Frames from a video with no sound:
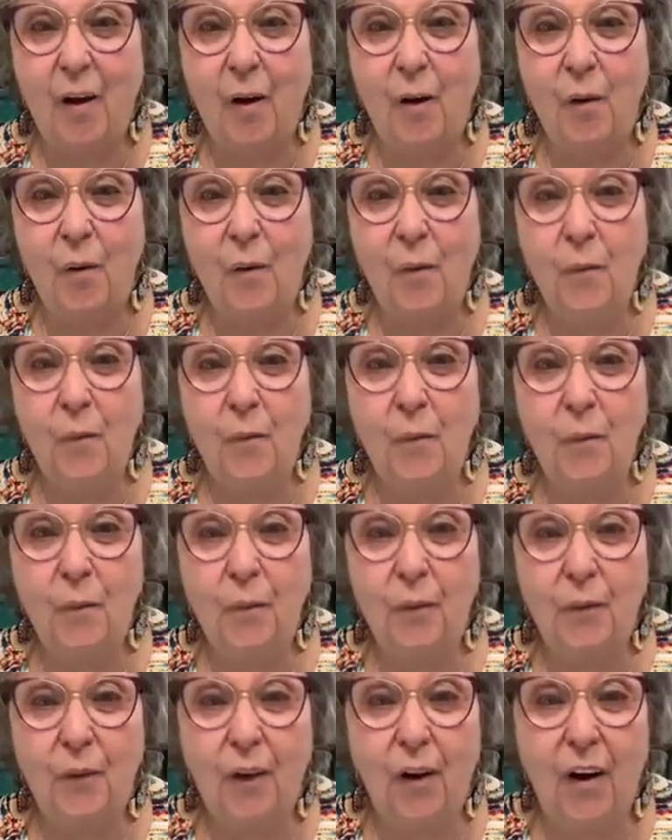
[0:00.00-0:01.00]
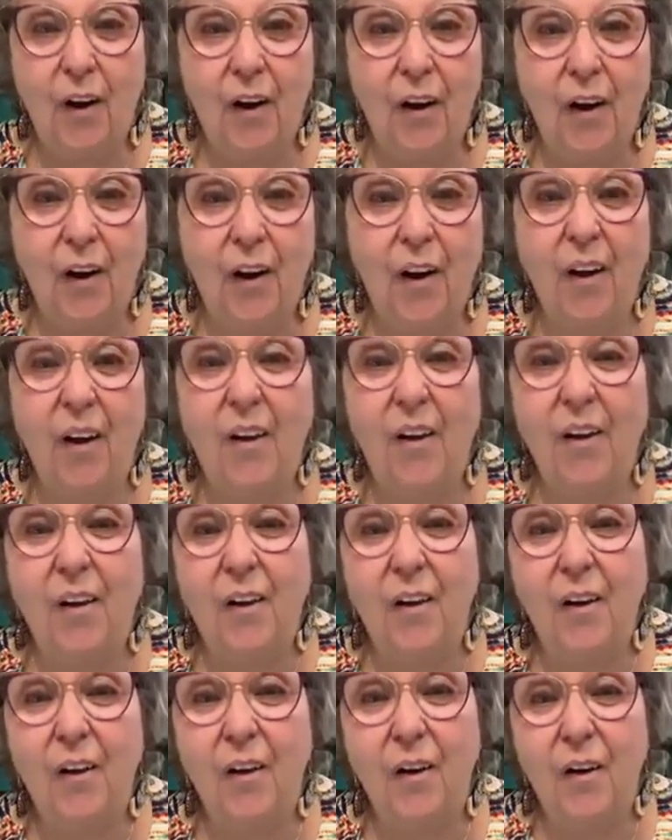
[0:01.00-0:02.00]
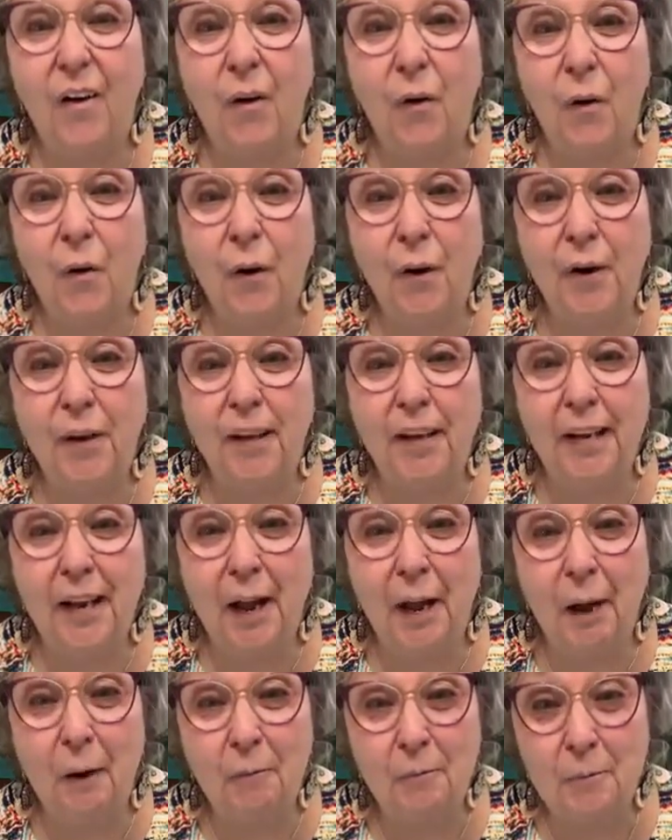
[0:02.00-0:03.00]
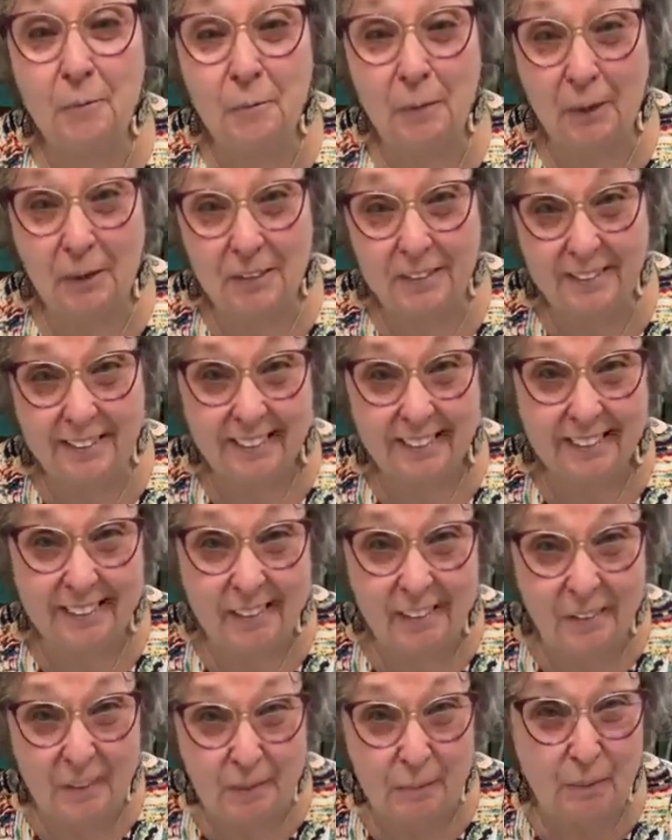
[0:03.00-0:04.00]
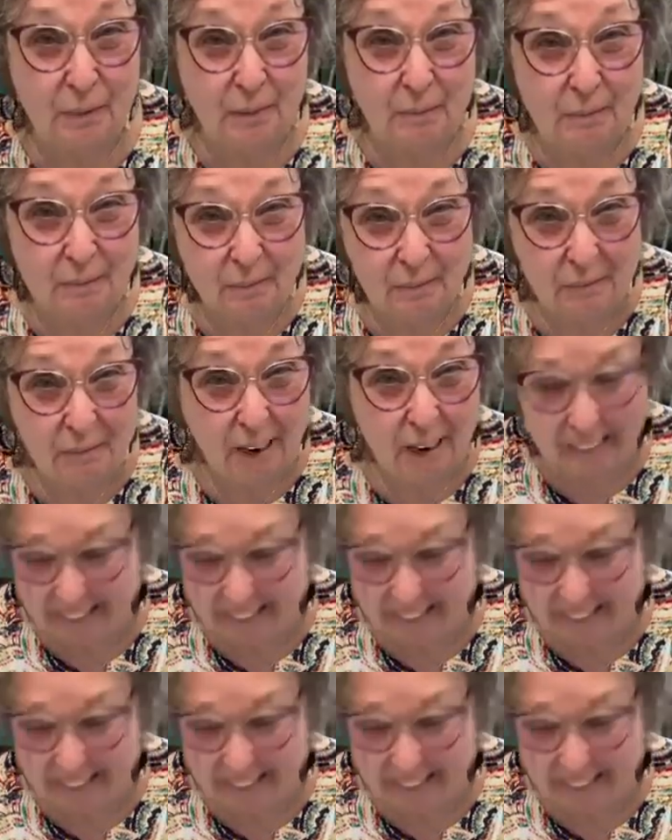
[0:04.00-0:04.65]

Oh, Lordy, have mercy. There's people